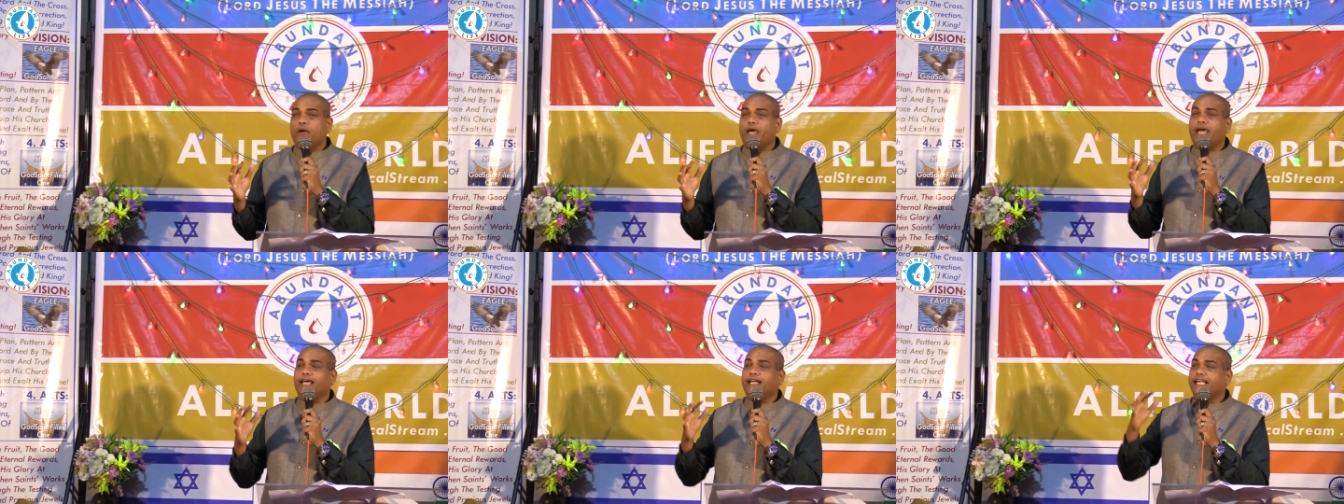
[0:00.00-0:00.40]

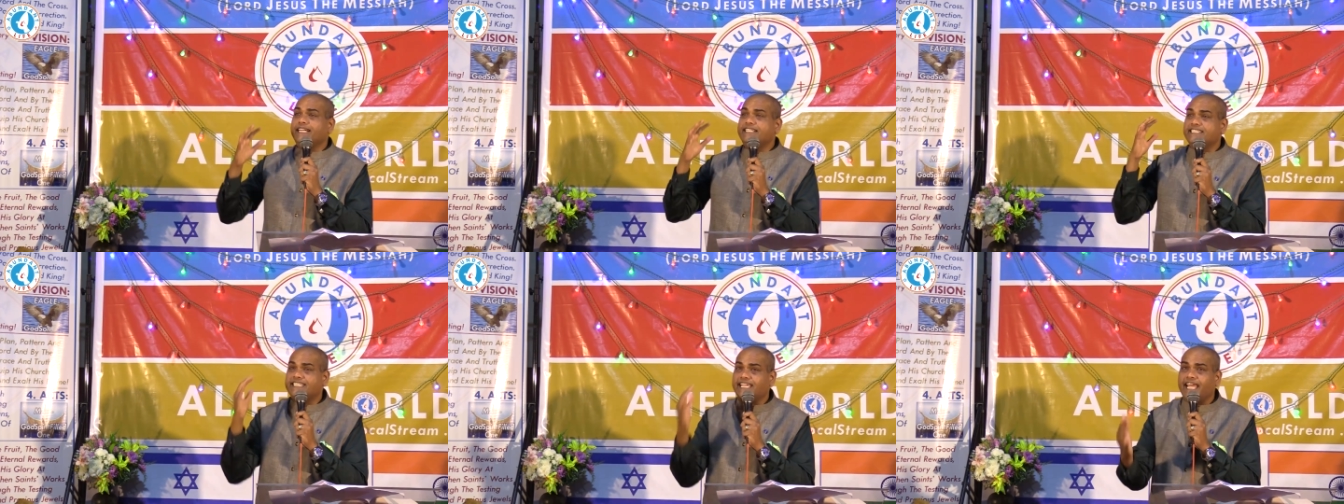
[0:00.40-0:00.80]
where
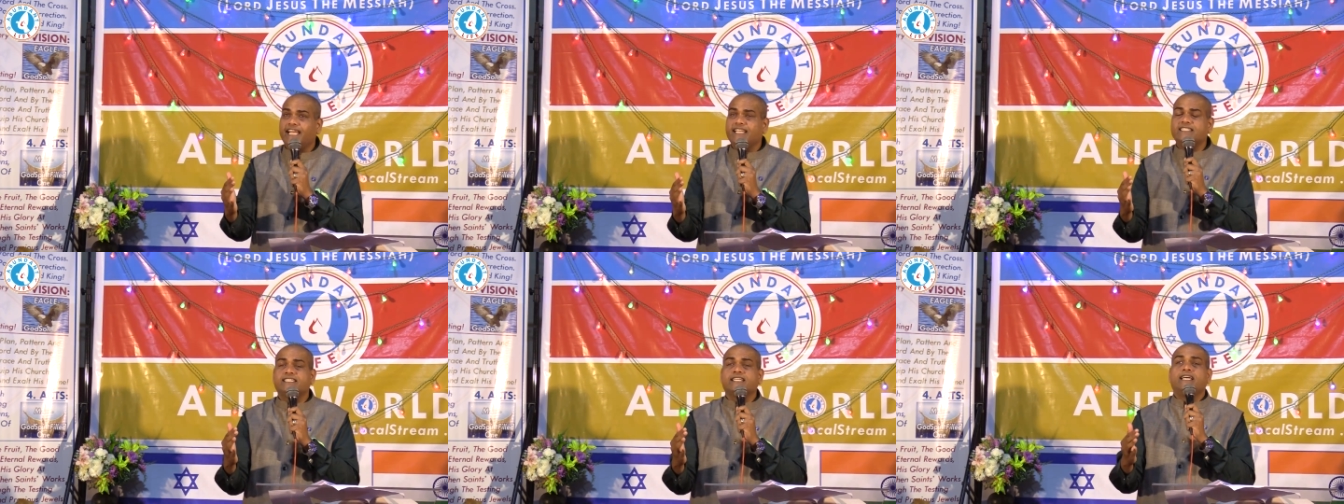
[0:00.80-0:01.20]
it
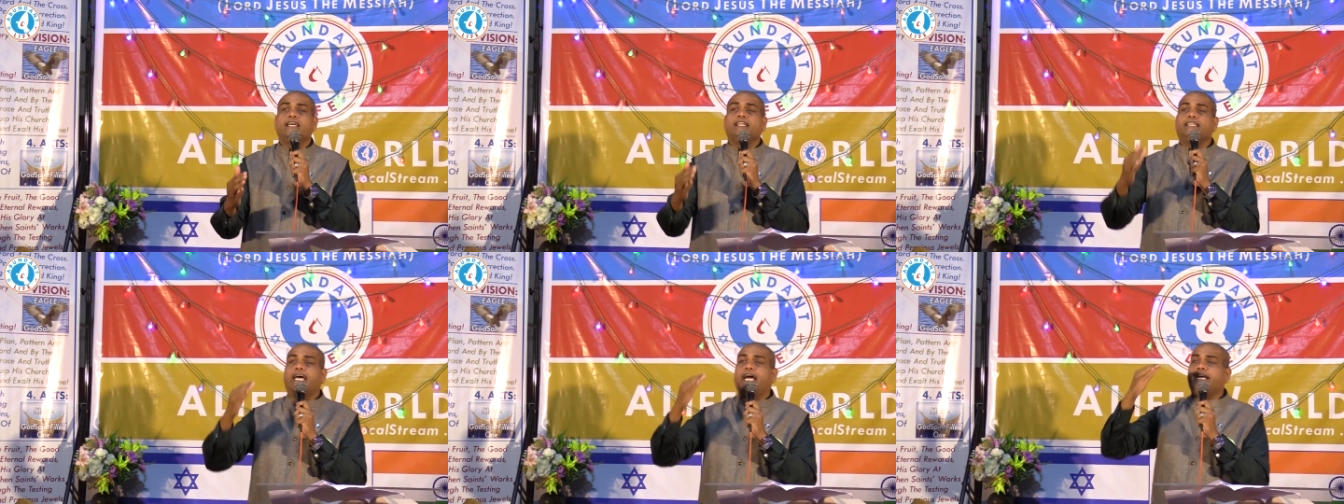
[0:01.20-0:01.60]

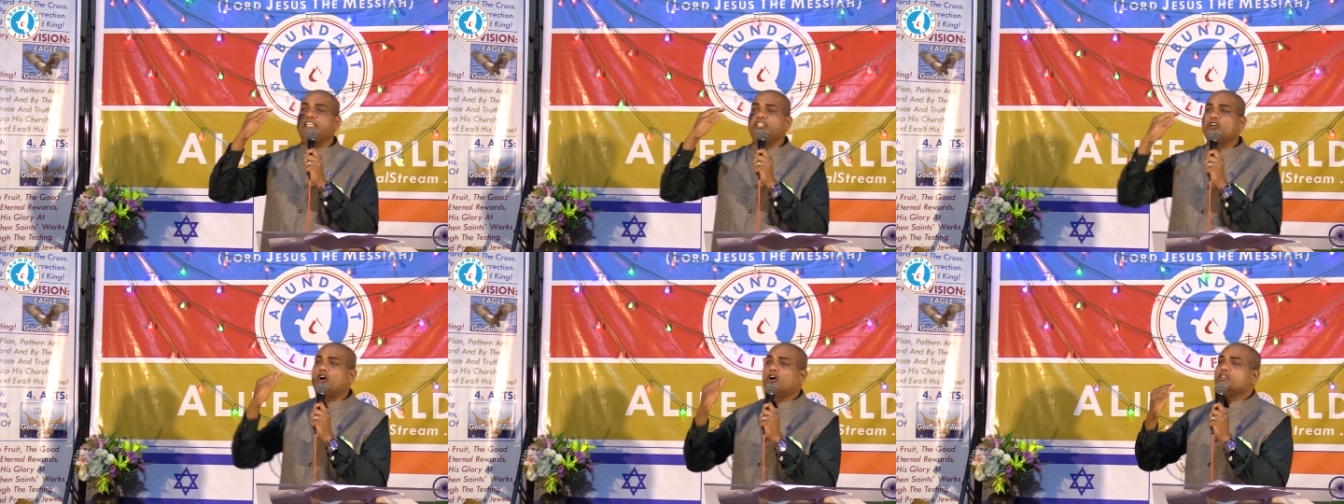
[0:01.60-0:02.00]
says
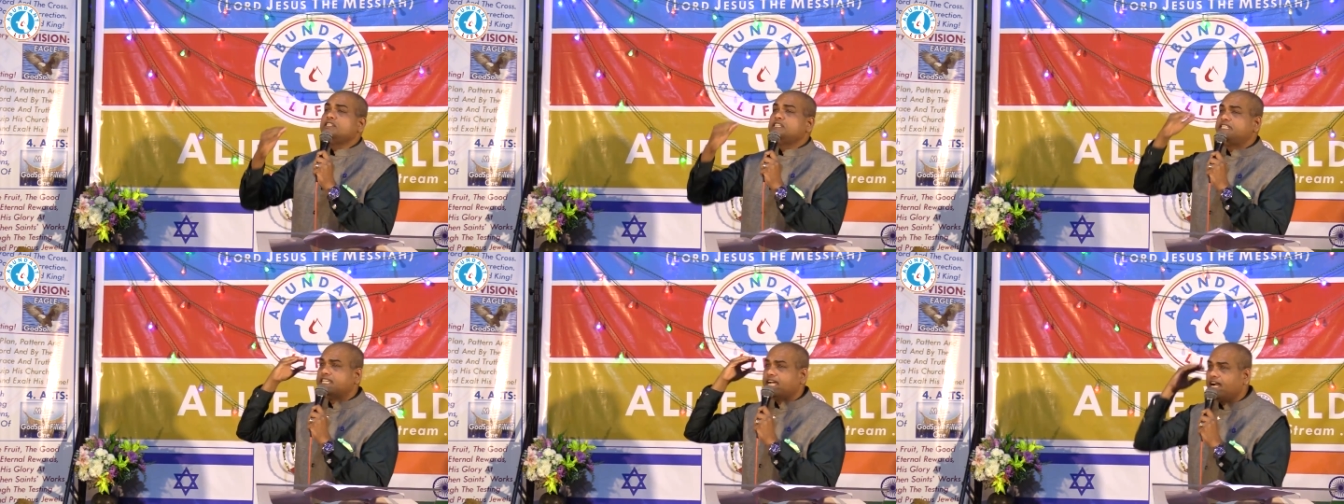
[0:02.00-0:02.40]
that your
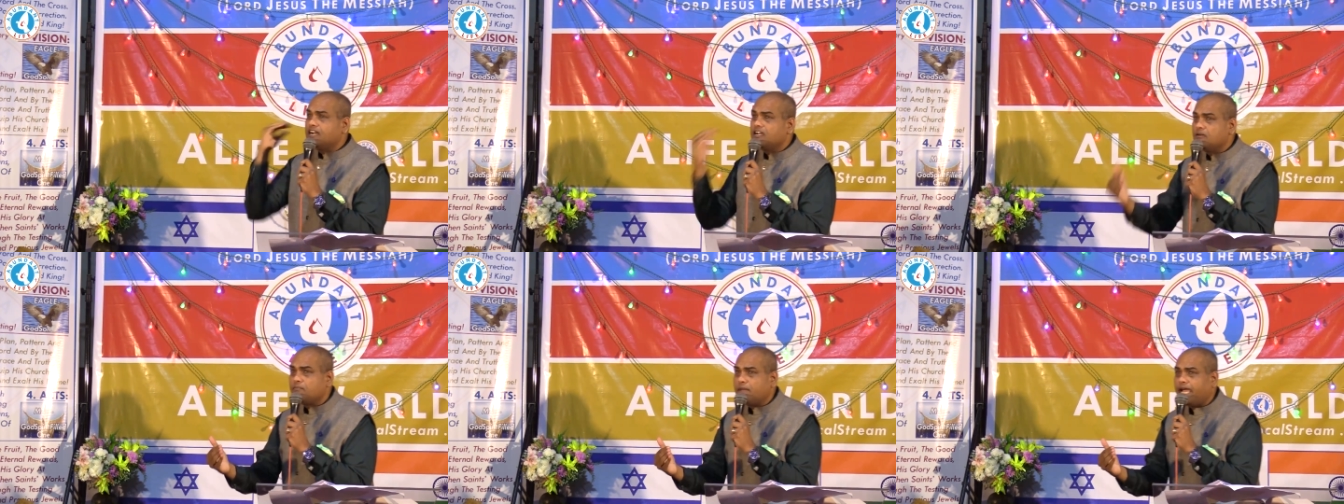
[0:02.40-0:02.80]

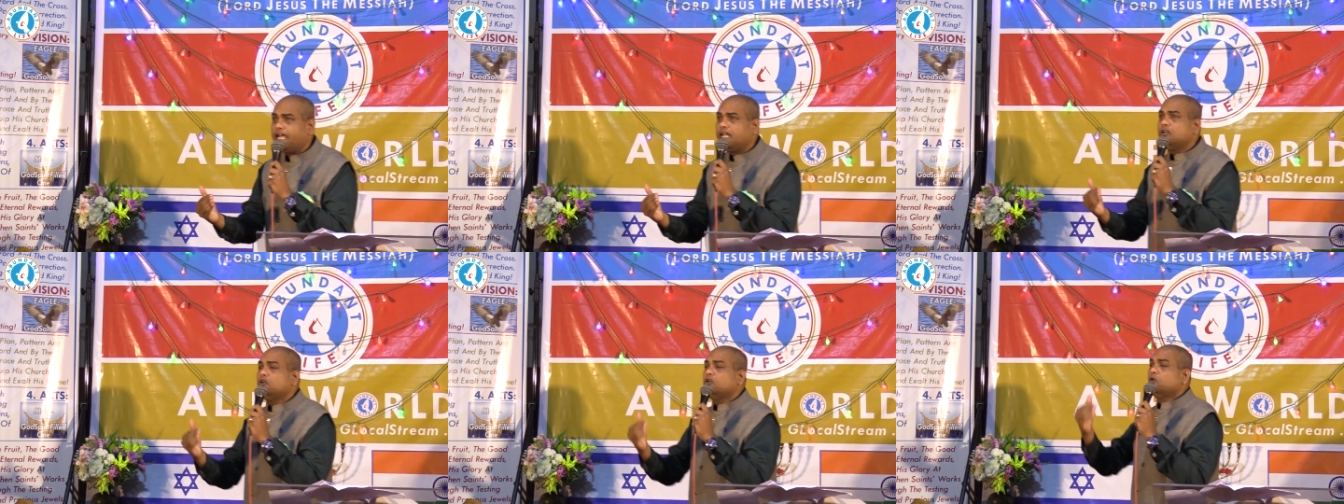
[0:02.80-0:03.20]
young
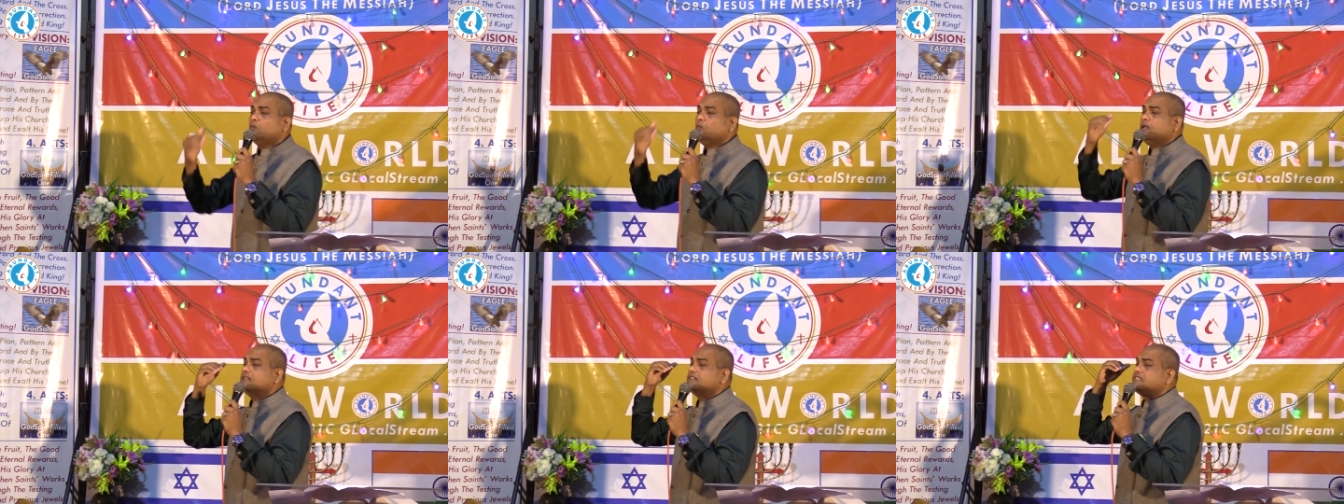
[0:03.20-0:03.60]
men
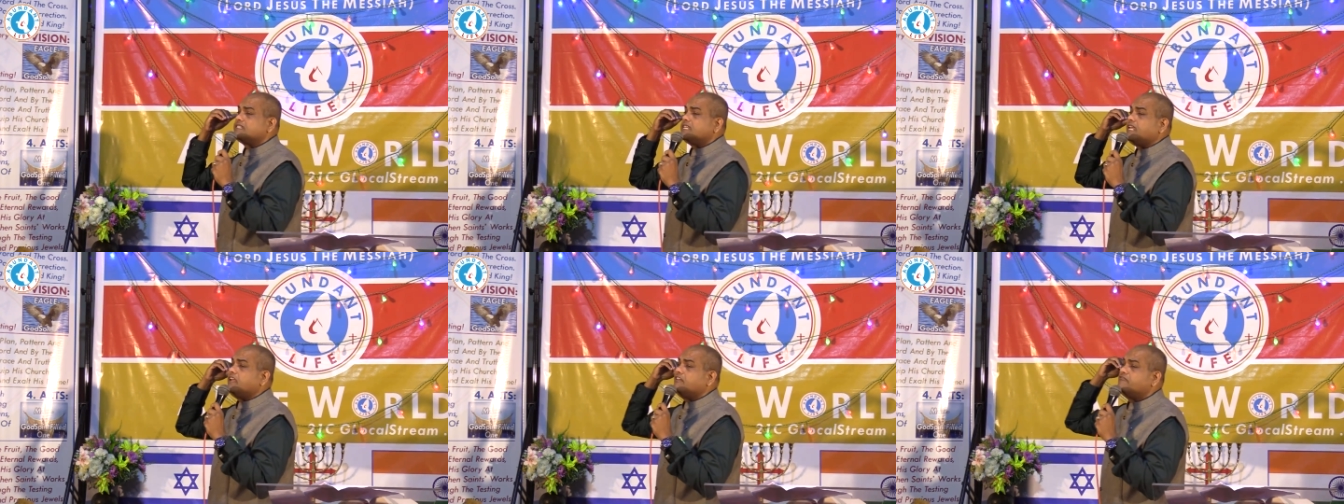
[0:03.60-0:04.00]
will
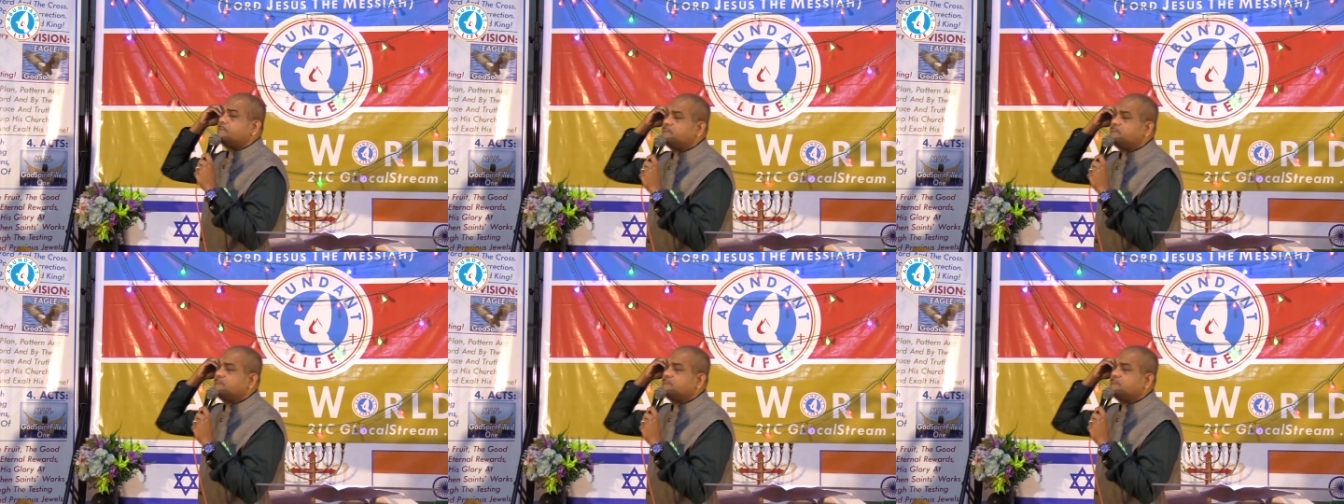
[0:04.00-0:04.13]
see